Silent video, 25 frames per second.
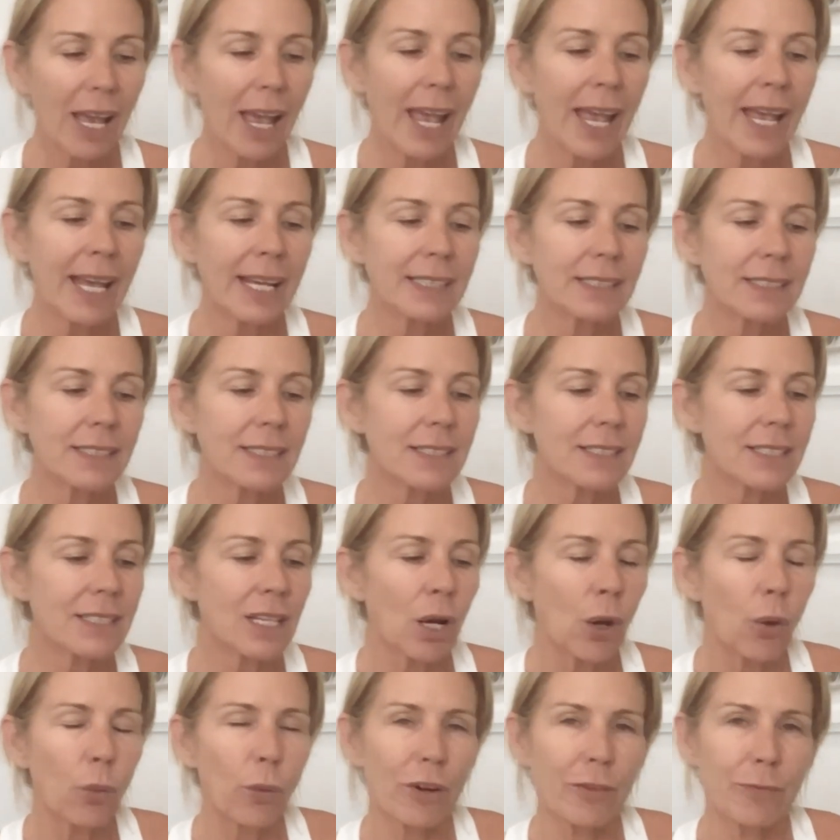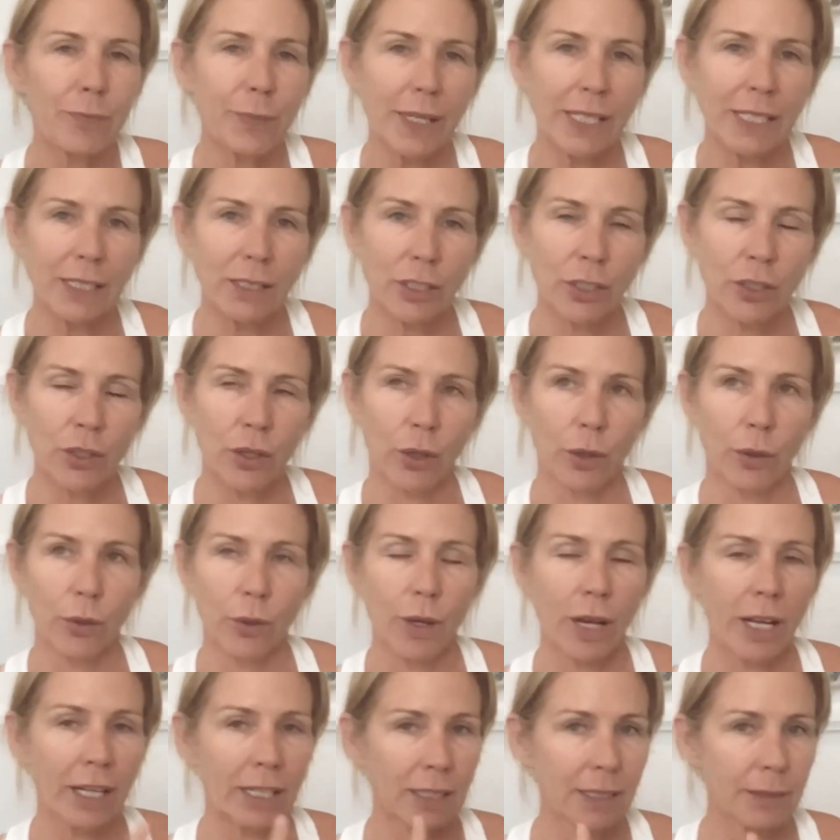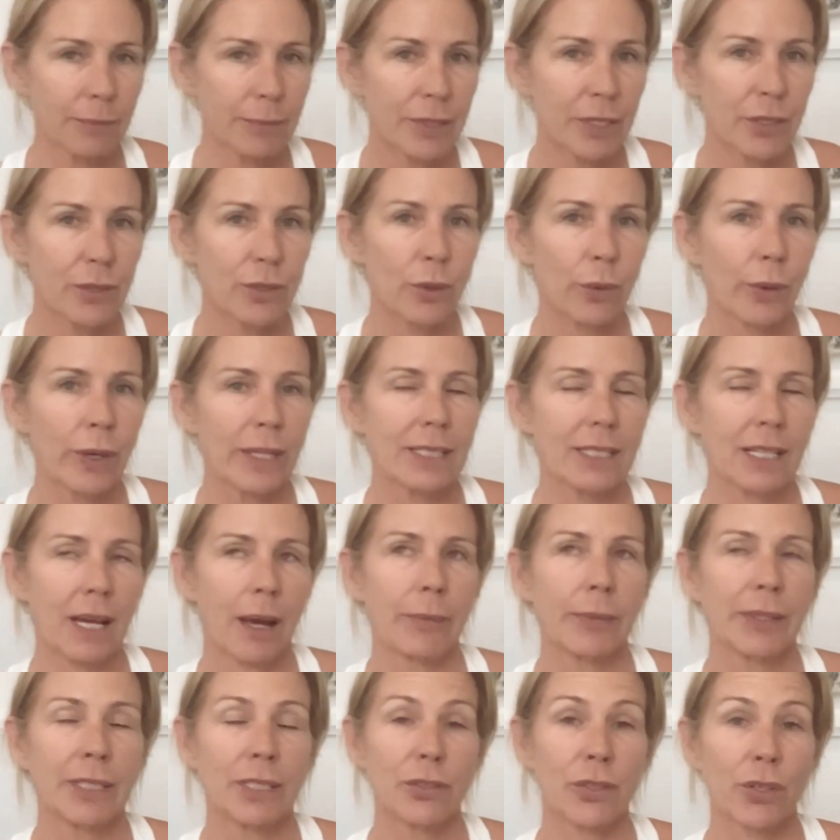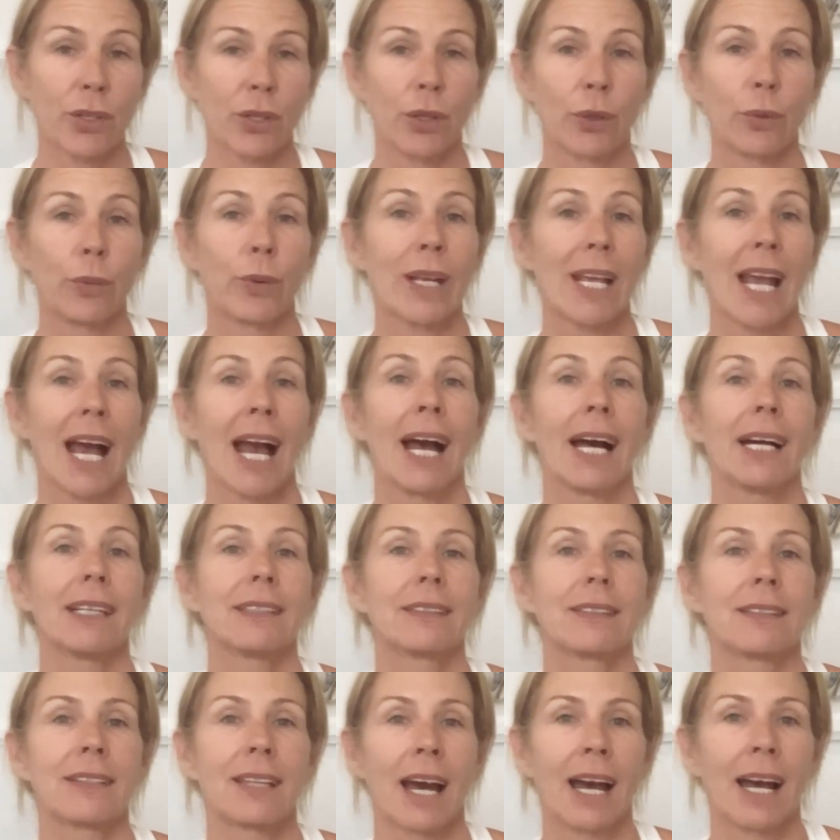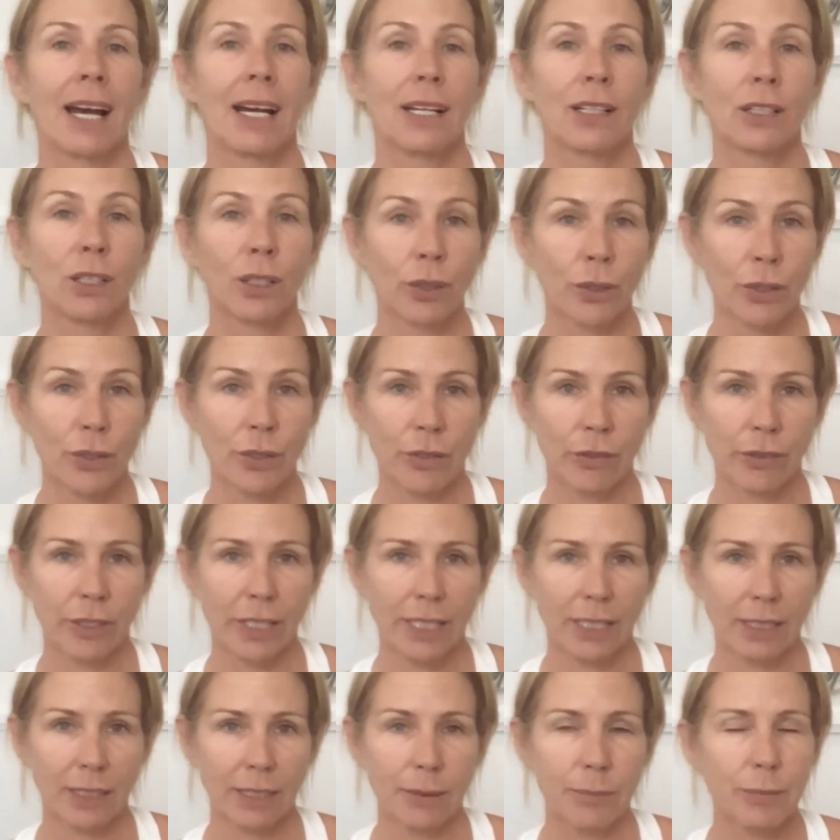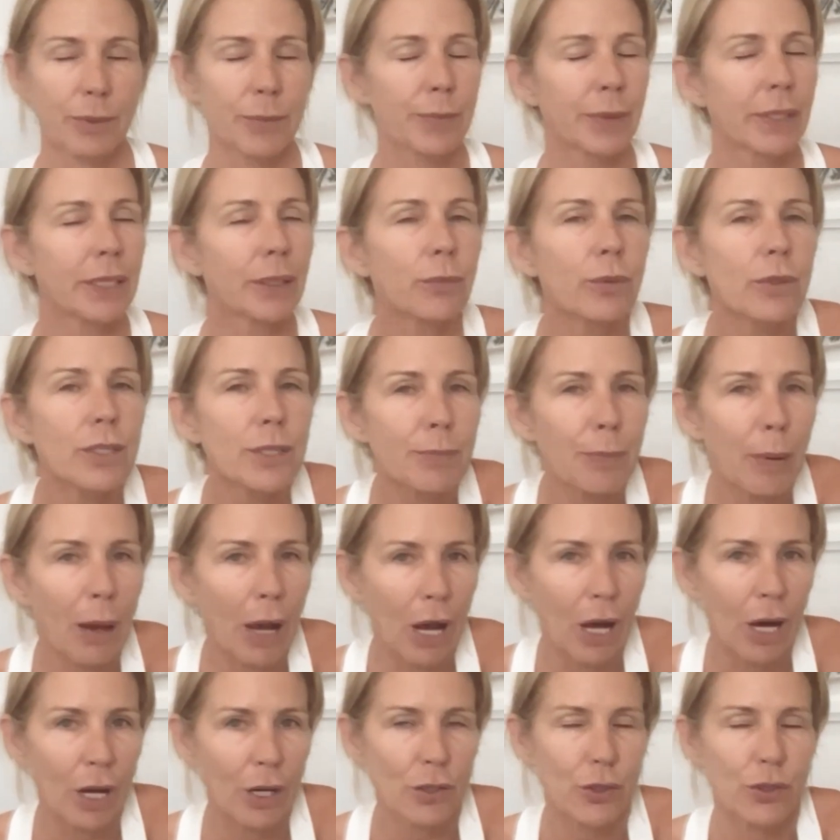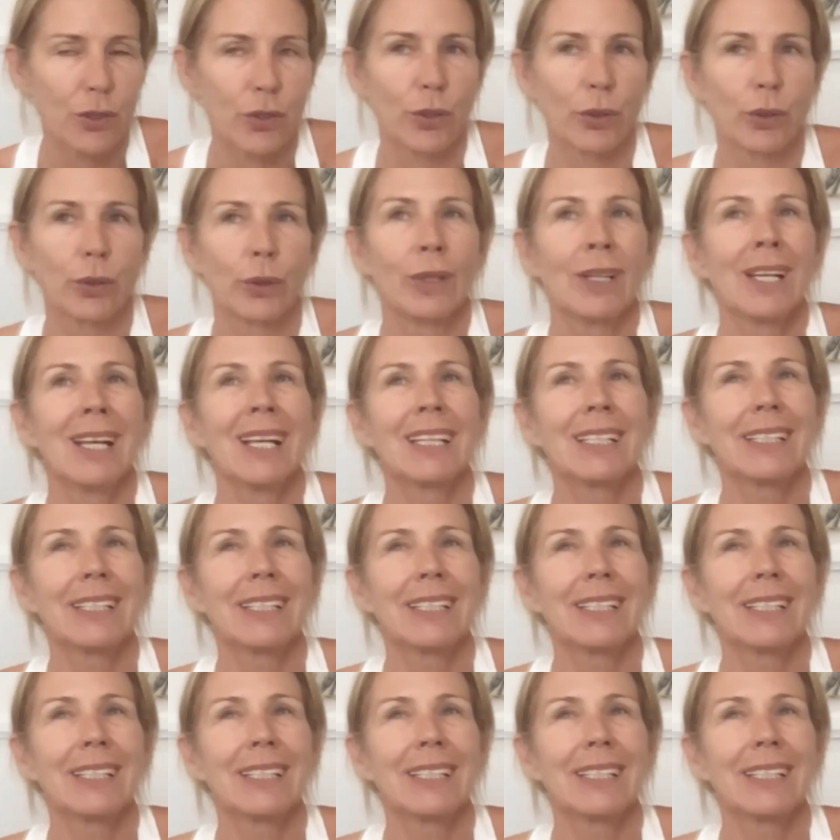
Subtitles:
And we've been, eclipses always come into, we had that lunar eclipse, but it was partial.